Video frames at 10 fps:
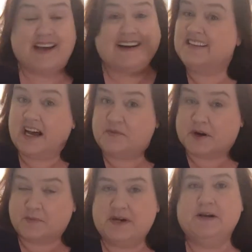and I
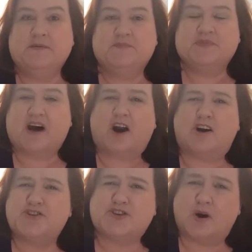love them, are
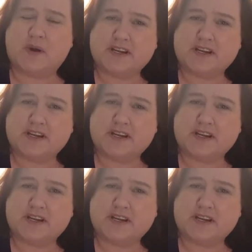so